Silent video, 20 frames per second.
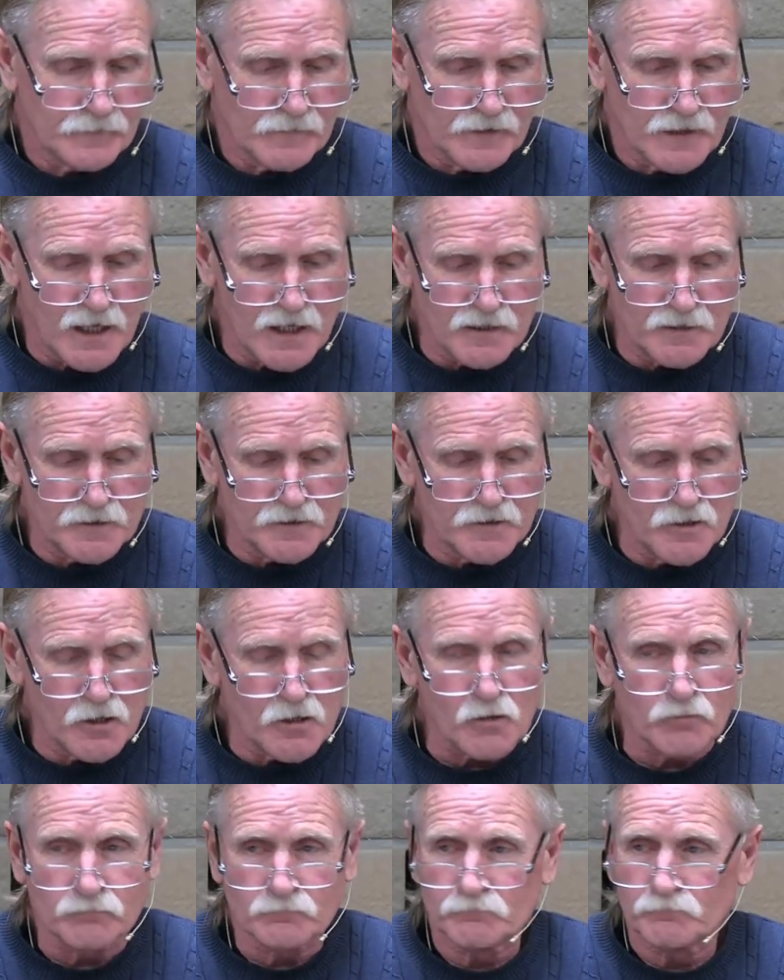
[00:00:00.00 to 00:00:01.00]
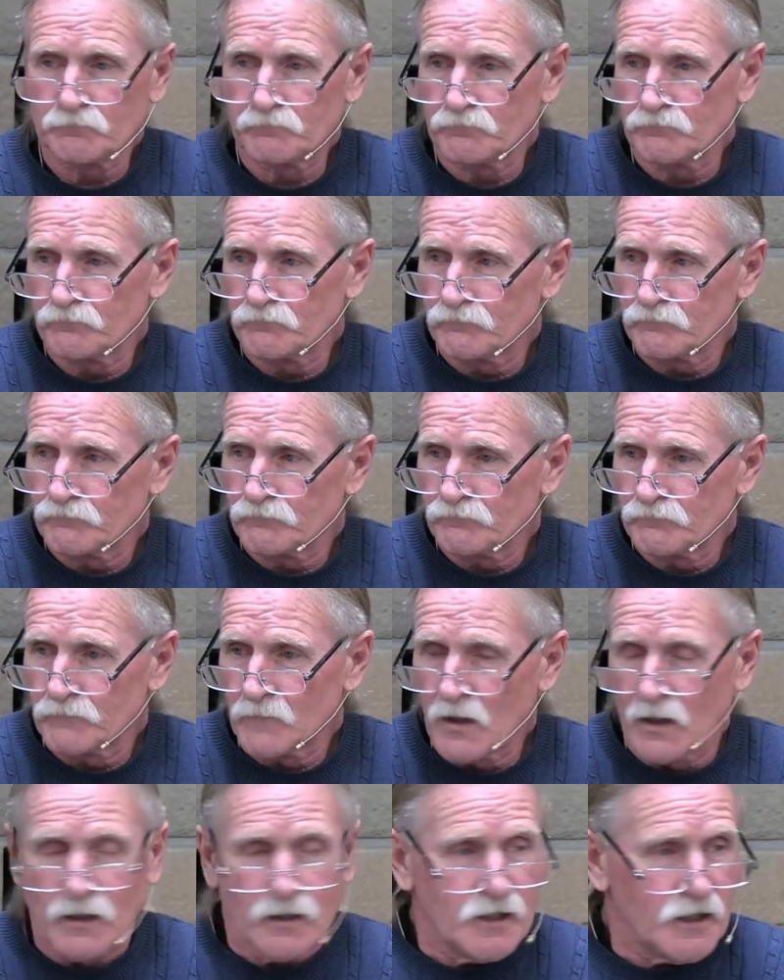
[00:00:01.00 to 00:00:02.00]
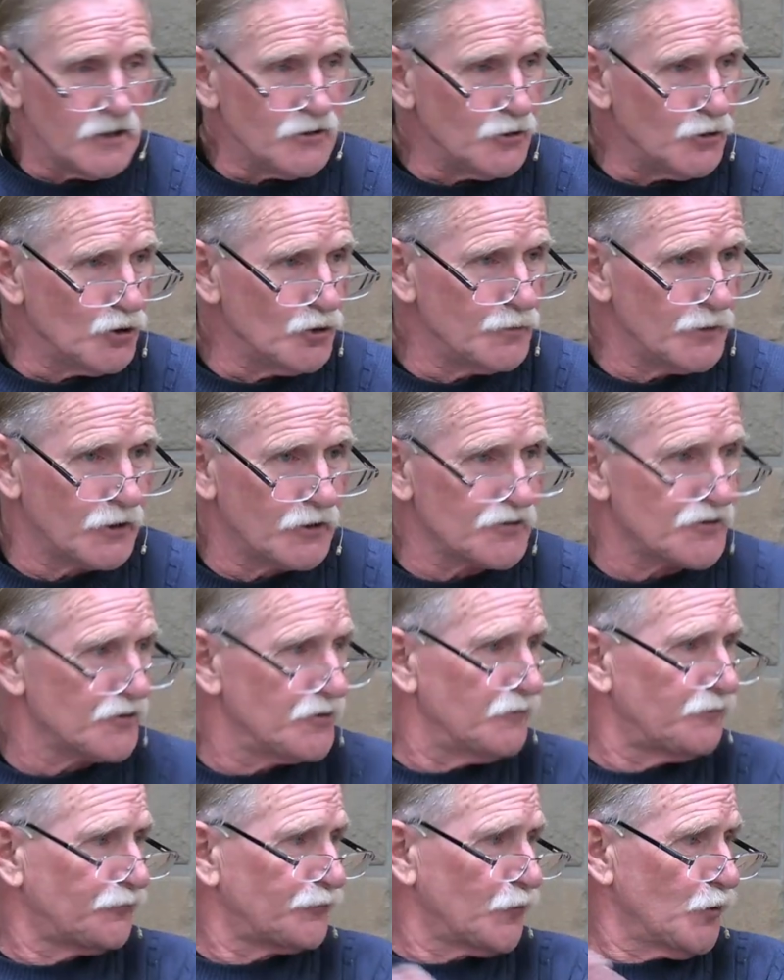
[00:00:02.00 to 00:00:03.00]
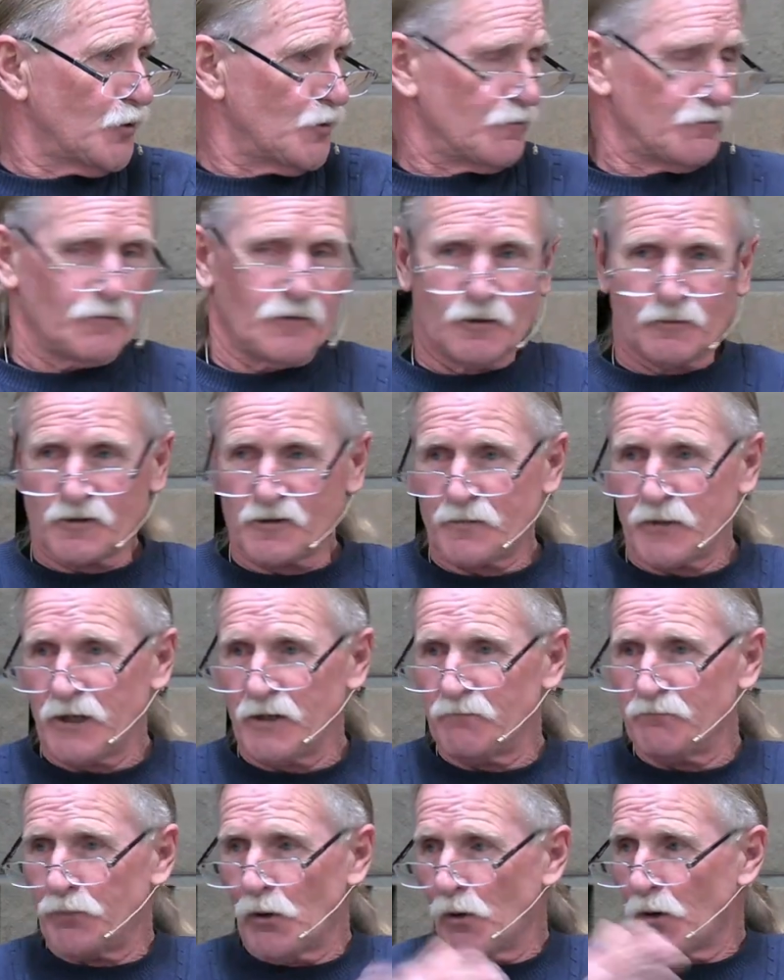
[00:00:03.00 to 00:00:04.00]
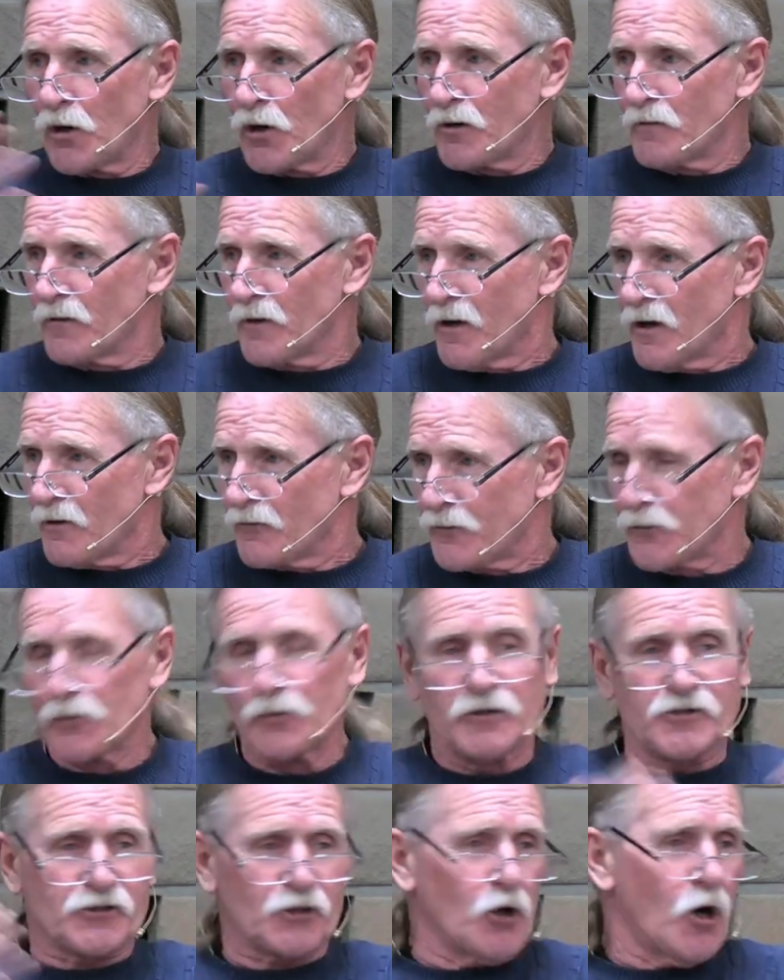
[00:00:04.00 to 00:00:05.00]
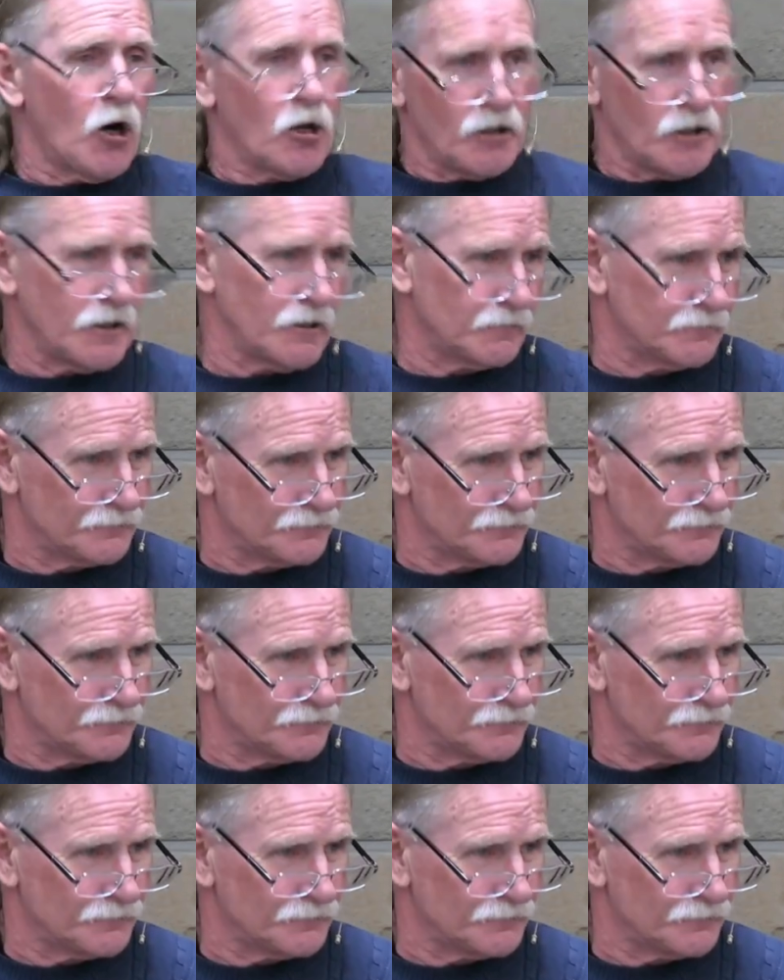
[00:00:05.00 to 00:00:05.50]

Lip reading: How did he know? He knew because of the fruit that was being born through his calling.